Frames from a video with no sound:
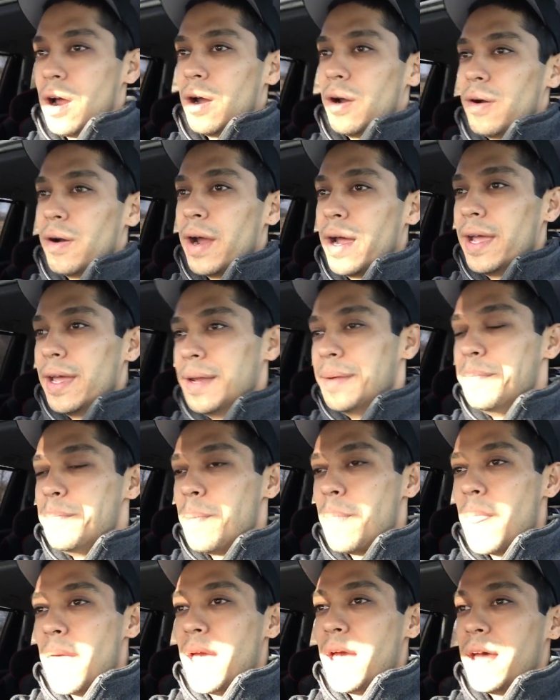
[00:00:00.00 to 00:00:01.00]
All right.
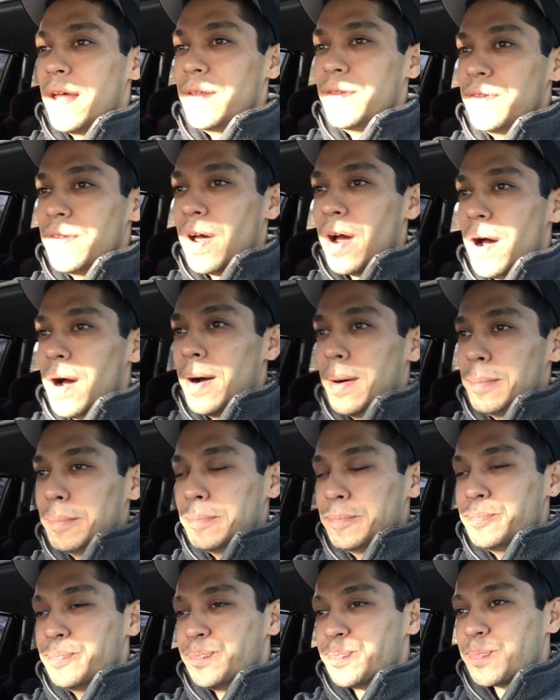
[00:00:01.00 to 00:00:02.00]
And
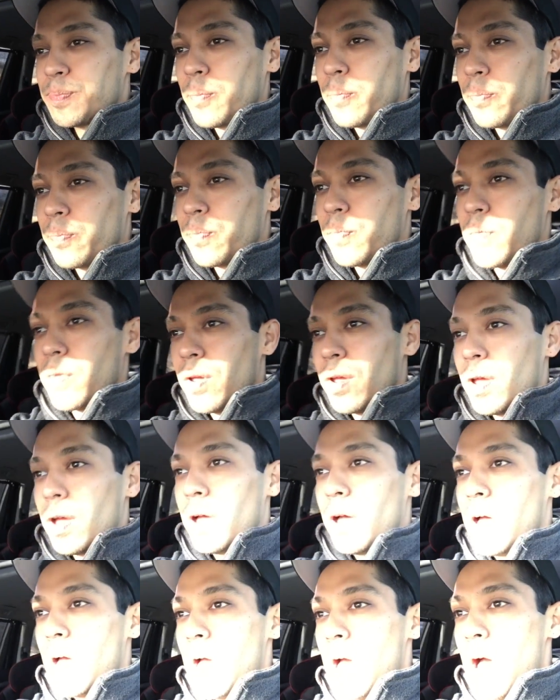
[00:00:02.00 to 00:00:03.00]
um,
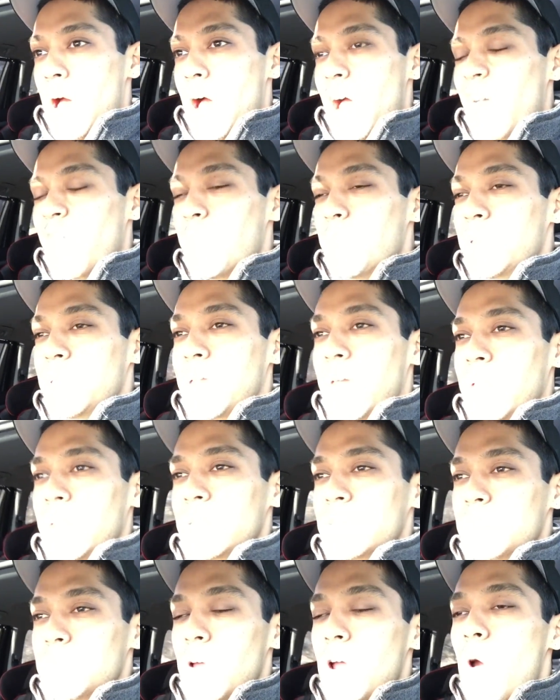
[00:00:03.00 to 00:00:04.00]
I've been
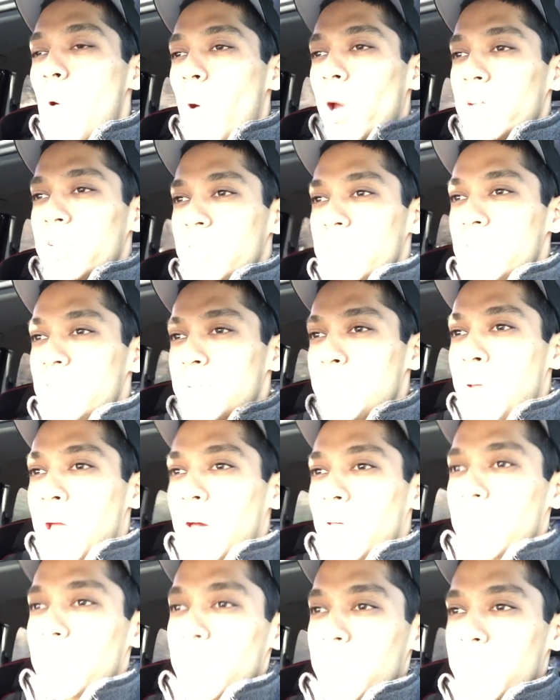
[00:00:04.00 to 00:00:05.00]
getting some questions
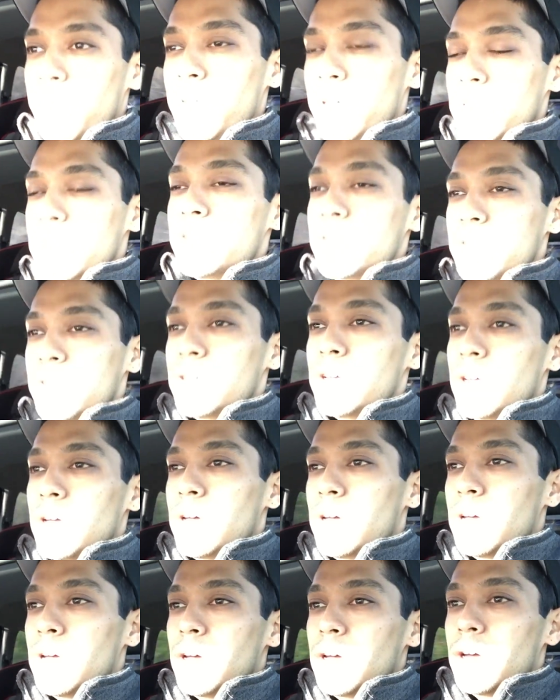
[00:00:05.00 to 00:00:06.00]
about this
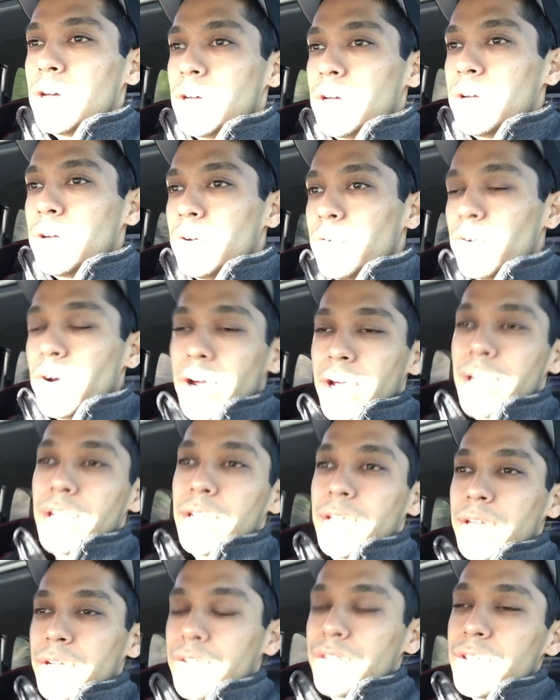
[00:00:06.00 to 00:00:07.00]
right
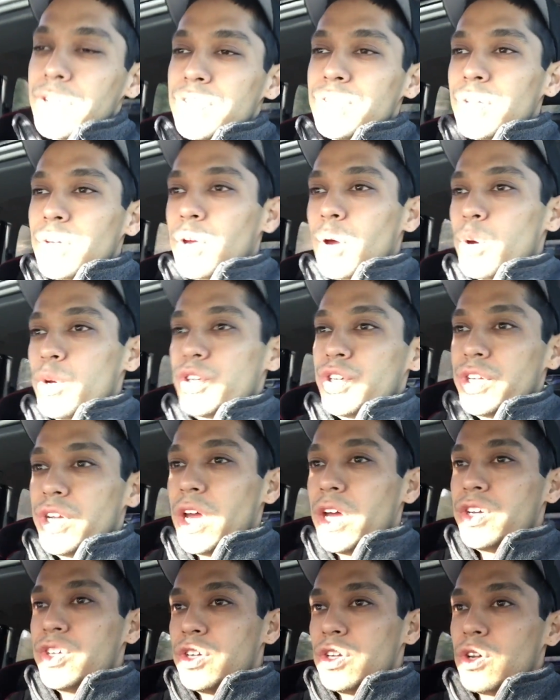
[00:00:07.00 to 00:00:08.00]
here, this
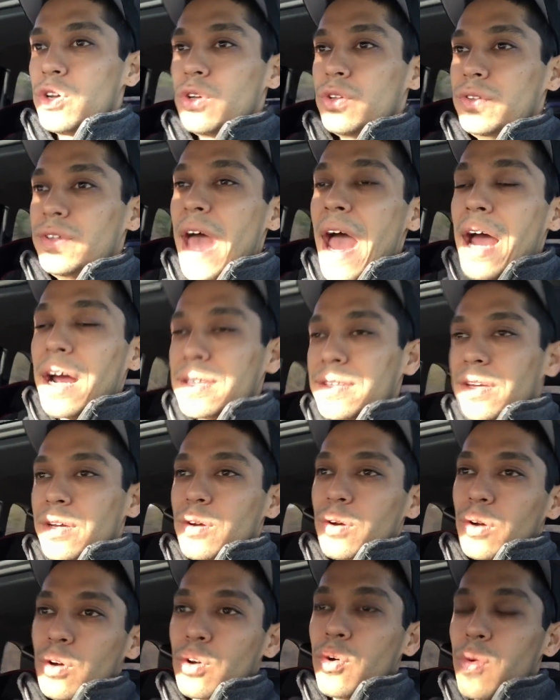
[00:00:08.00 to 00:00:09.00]
negotiation
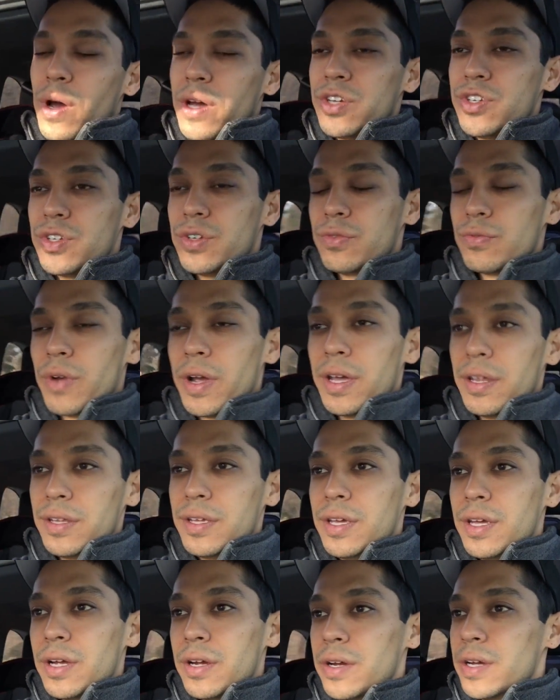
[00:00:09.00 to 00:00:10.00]
tactic or question right
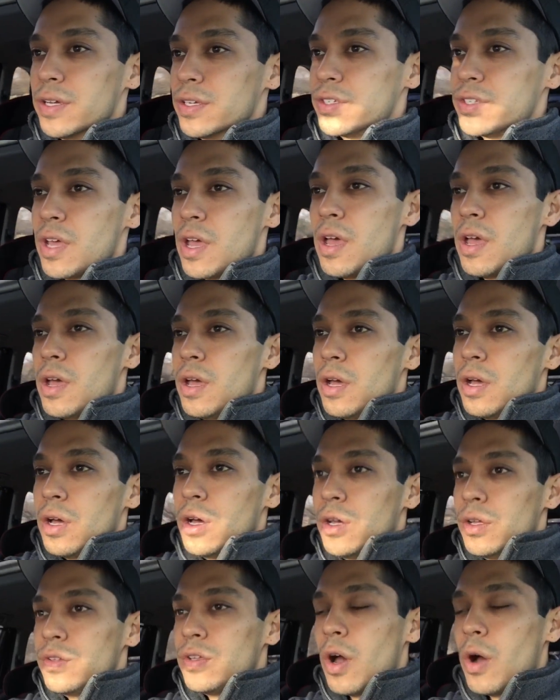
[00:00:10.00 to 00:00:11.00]
here is,
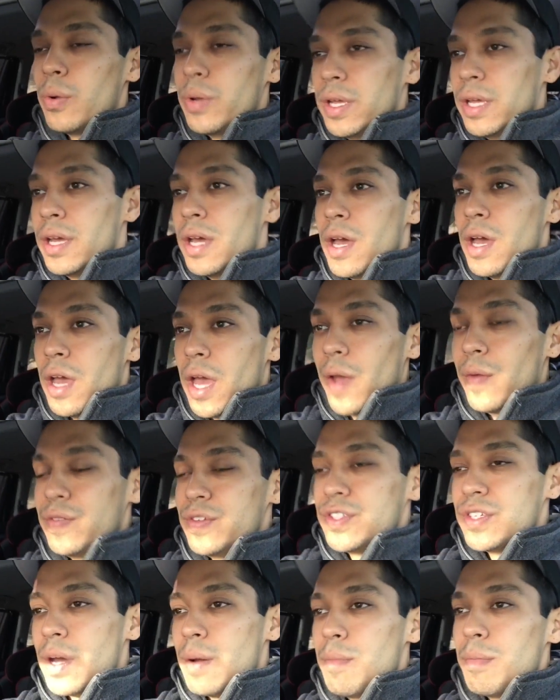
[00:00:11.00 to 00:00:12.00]
Tony, if
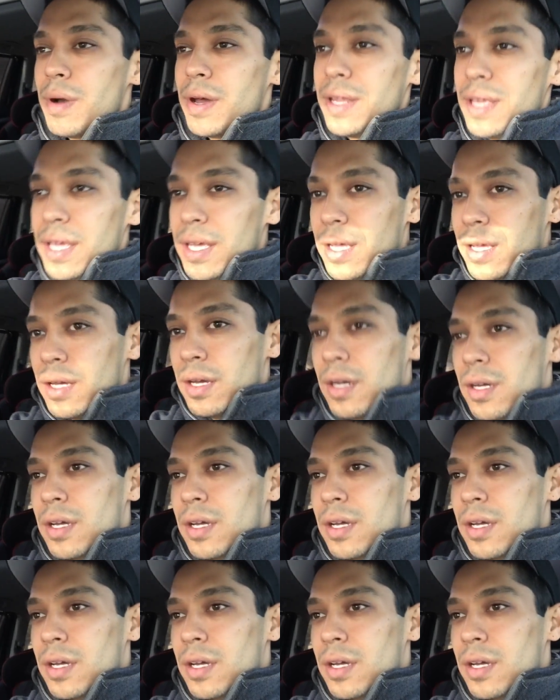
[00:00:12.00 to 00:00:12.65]
somebody,